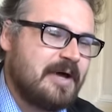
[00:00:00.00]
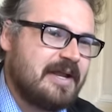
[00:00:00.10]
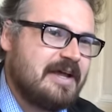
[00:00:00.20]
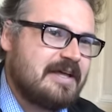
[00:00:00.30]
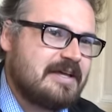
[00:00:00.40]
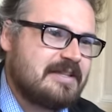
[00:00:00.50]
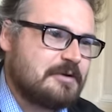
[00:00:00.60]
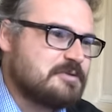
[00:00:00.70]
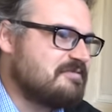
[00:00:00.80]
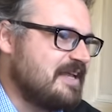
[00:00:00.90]
but
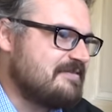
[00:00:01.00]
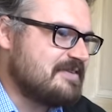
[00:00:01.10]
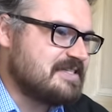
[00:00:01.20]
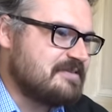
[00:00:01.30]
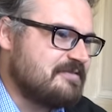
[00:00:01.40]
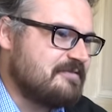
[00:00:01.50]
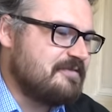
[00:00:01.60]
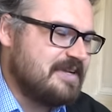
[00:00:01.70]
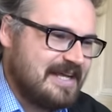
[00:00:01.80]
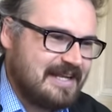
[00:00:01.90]
those flavours of
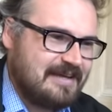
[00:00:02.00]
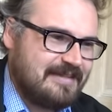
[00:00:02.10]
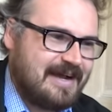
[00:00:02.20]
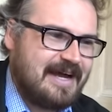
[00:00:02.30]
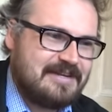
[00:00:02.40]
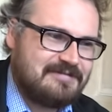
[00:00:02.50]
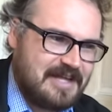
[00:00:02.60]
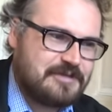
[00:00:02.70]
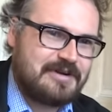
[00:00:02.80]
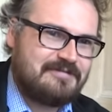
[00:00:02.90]
vanilla, the kind of
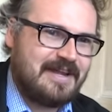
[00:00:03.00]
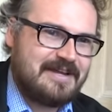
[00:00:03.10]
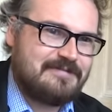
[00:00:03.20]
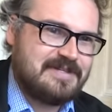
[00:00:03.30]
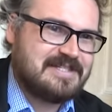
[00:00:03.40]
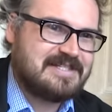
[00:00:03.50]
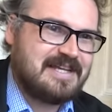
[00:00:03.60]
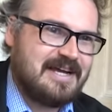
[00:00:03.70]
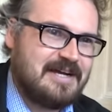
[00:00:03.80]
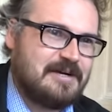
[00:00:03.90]
leathery flavours,